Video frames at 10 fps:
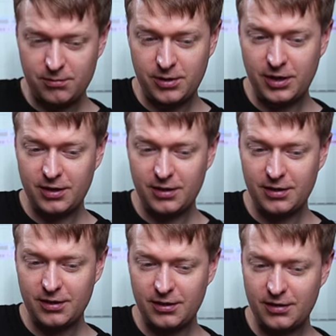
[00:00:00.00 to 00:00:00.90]

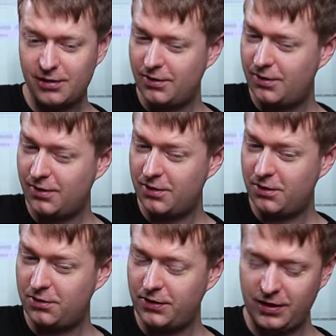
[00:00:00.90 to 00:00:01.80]
ring,
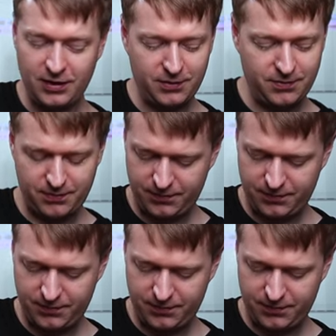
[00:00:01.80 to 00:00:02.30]
little finger,